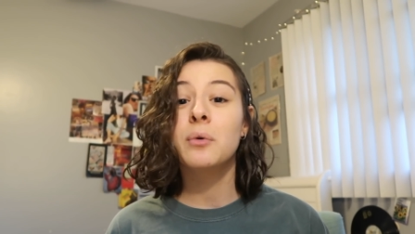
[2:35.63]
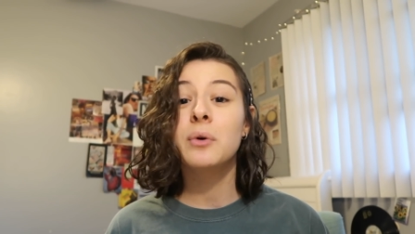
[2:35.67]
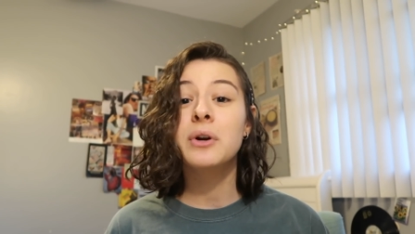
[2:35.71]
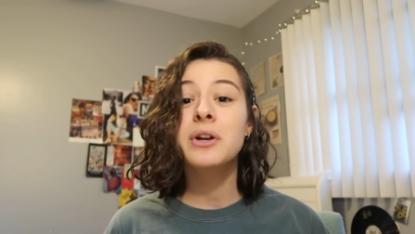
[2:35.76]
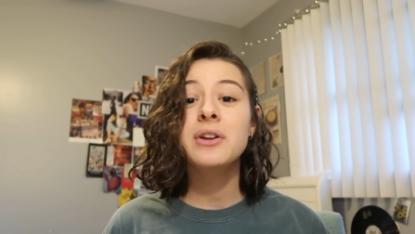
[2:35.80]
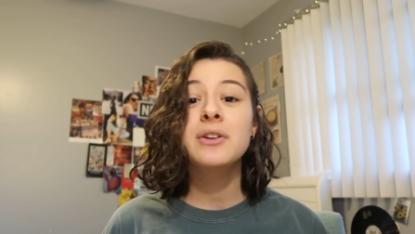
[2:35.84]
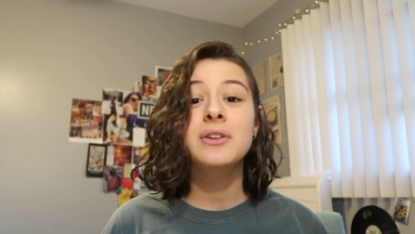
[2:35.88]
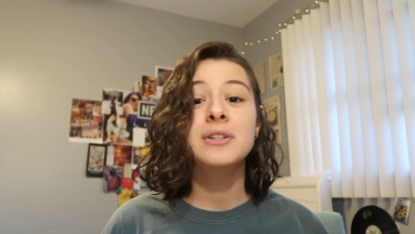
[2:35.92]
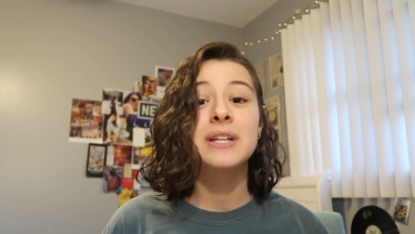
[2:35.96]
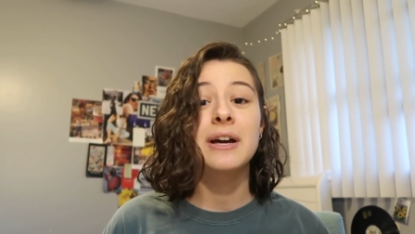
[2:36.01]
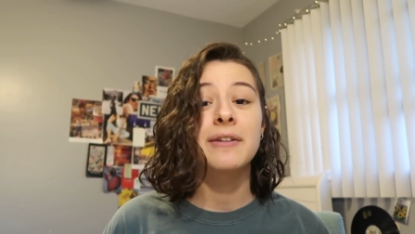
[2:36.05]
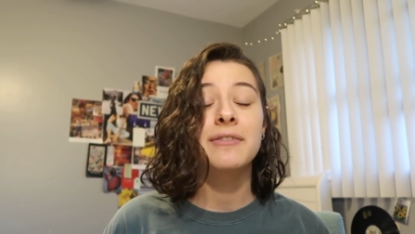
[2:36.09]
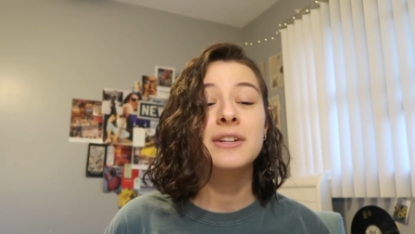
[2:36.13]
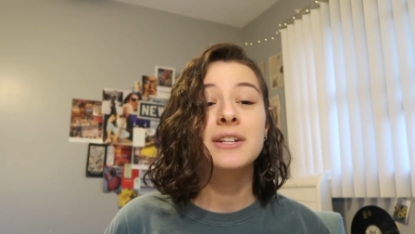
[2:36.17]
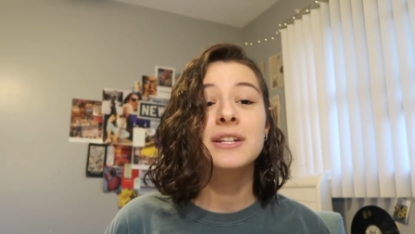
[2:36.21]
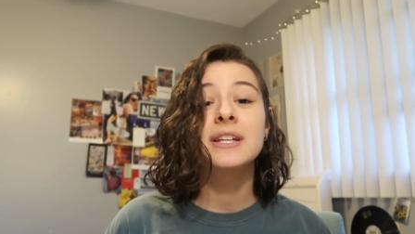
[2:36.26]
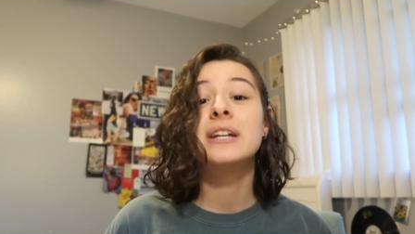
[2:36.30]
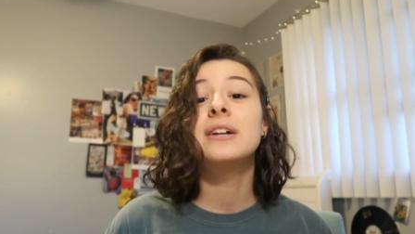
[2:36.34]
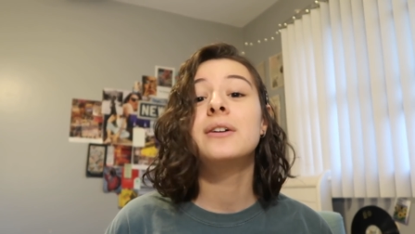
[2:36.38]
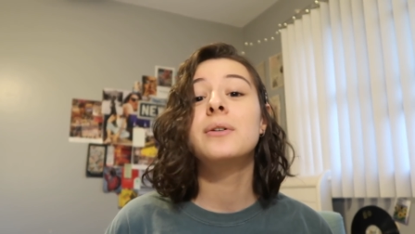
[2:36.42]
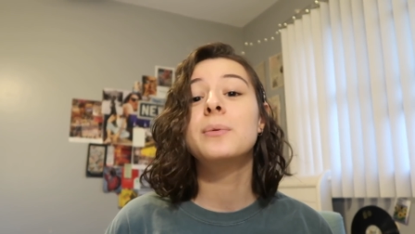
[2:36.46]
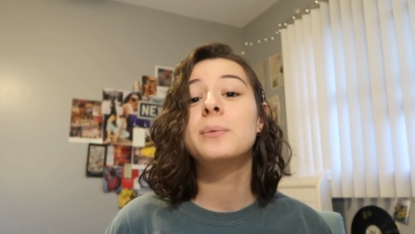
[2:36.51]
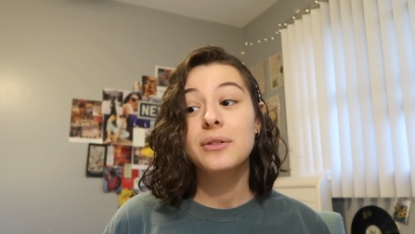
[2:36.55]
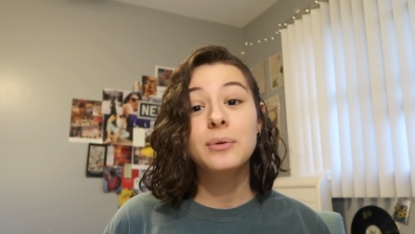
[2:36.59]
or you could
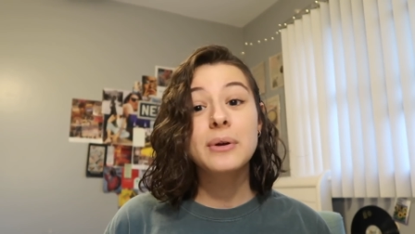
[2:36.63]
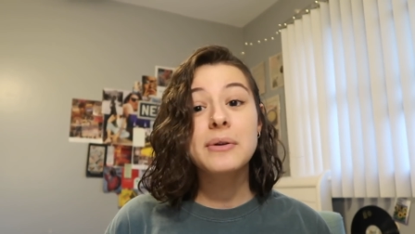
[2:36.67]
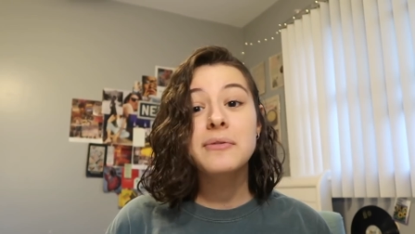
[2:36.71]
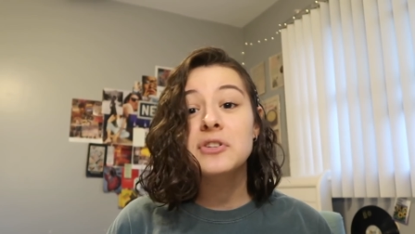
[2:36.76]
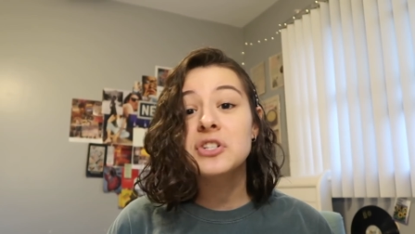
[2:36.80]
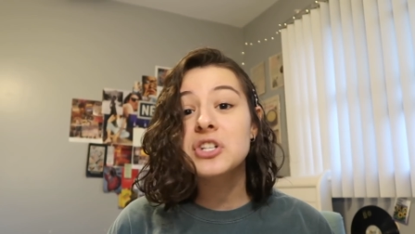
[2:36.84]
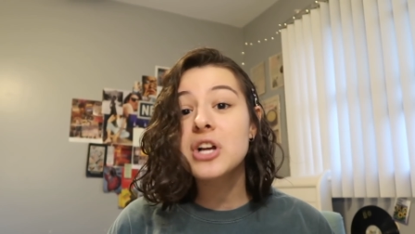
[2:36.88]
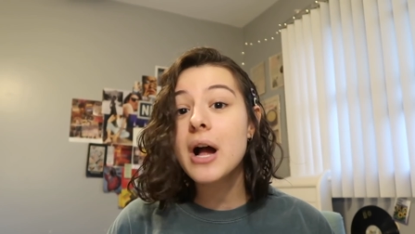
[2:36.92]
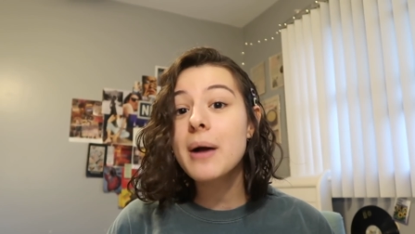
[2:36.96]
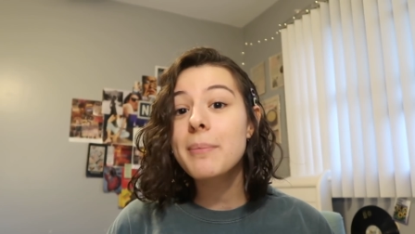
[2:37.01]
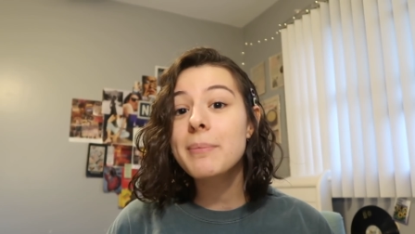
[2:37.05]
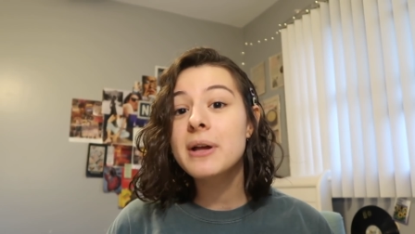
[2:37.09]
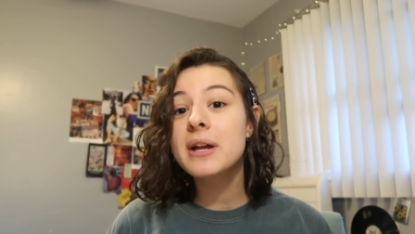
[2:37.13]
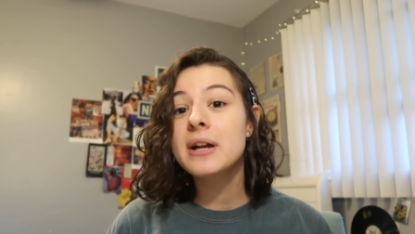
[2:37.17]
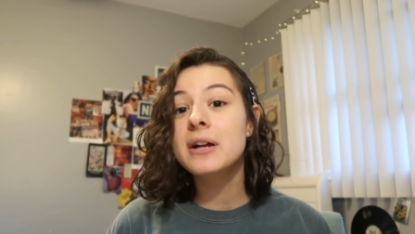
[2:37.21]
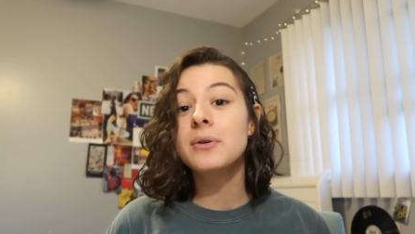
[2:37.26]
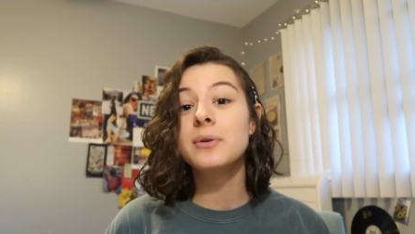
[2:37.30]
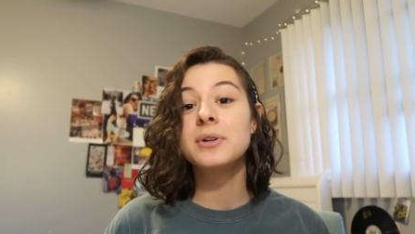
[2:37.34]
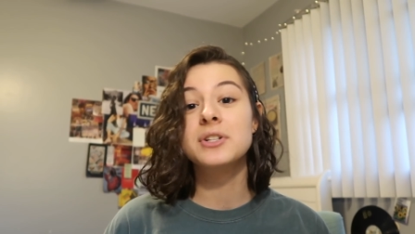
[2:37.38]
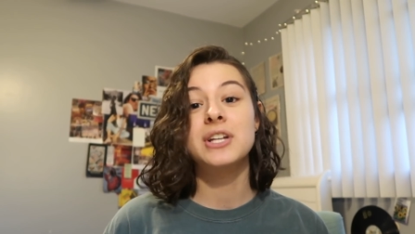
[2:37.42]
definitely go thrift shopping